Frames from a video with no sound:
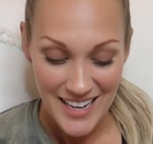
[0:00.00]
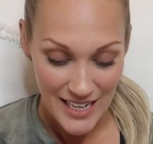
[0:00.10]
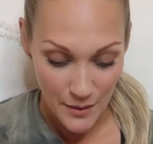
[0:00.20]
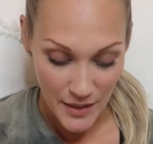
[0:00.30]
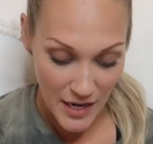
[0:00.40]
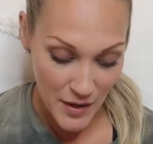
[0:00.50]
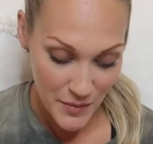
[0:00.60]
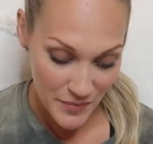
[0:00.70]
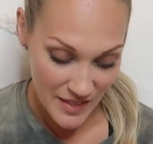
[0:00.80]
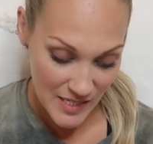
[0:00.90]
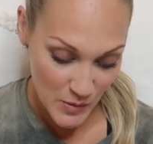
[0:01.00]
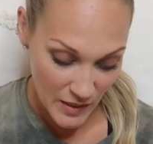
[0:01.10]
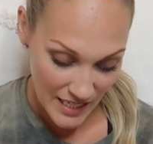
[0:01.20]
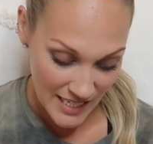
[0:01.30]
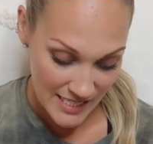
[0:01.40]
here we go this
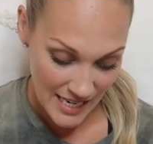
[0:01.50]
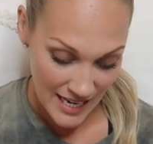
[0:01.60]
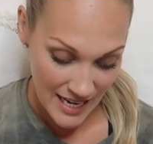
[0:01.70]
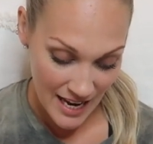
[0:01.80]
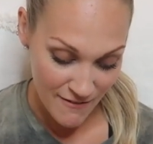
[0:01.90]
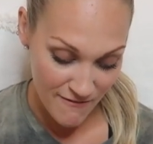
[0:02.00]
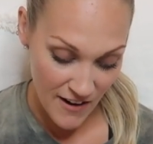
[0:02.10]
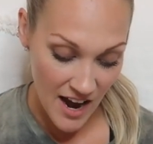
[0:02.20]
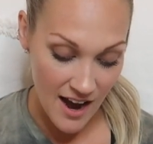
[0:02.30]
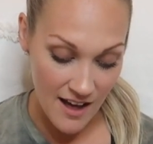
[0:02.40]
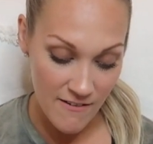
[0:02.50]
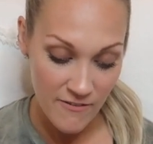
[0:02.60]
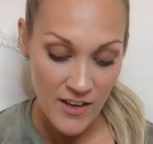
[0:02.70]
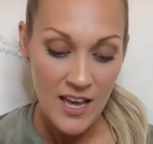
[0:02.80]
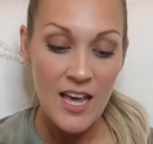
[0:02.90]
one is in a
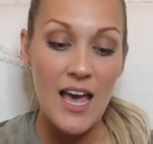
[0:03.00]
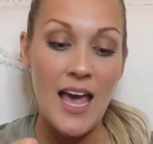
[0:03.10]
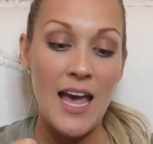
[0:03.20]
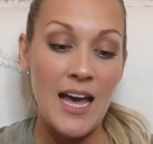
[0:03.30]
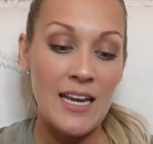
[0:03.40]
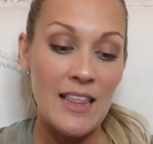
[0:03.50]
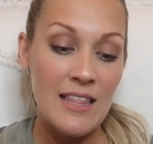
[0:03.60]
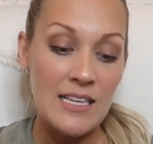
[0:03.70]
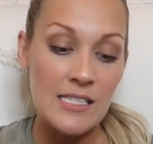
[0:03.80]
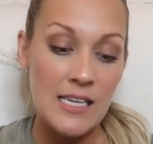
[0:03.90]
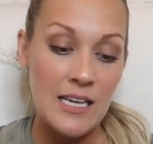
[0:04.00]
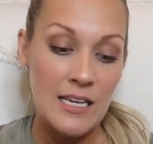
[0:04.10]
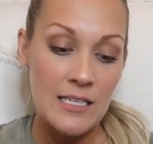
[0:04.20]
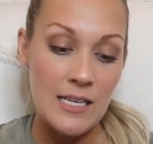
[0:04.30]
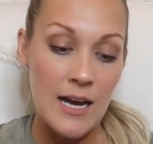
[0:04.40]
five and this
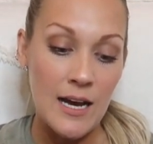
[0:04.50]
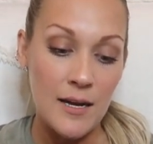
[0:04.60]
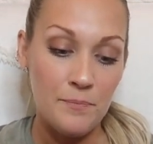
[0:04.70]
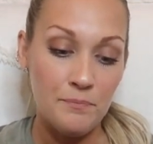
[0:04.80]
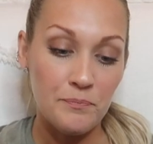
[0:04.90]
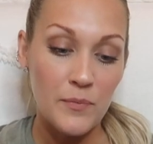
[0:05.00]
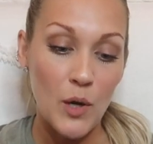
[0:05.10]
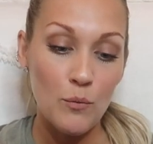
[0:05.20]
is um,